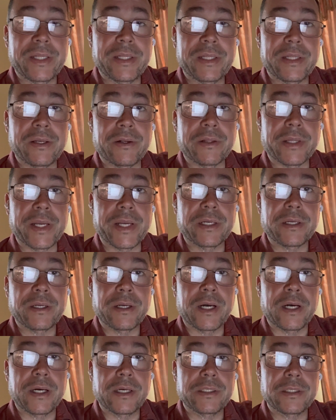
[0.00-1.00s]
they're like
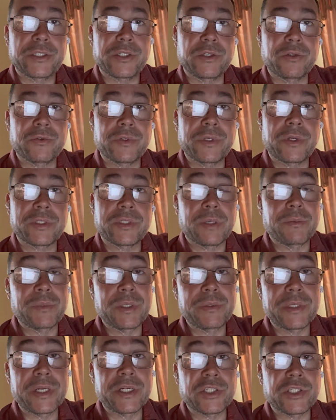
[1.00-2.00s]
children are
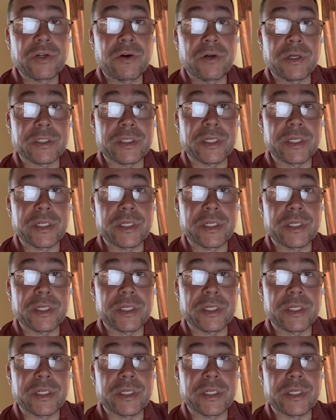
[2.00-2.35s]
sometimes like sharks.